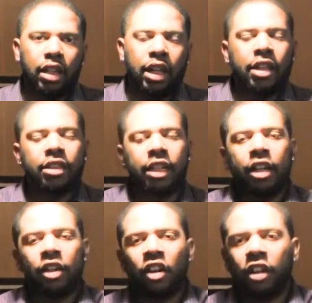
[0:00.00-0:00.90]
Like I
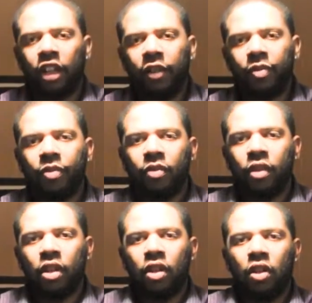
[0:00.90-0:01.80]
stated earlier,
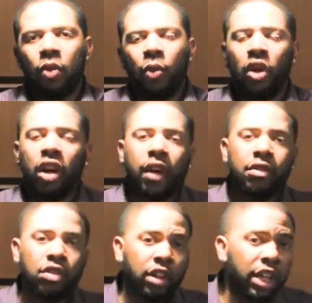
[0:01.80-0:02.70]
we all
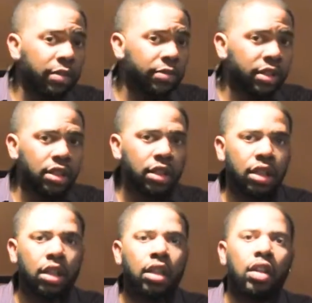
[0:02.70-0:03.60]
have dreams,
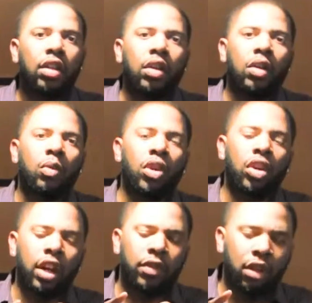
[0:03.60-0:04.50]
we
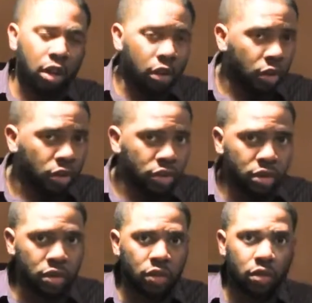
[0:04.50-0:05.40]
all have
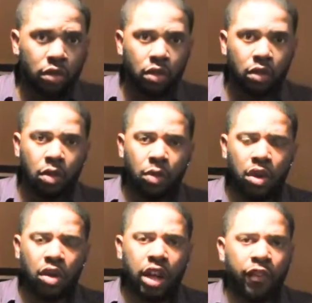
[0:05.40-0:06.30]
goals, we
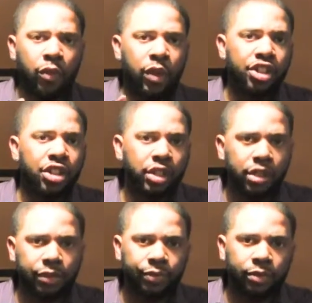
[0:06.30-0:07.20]
all have wishes.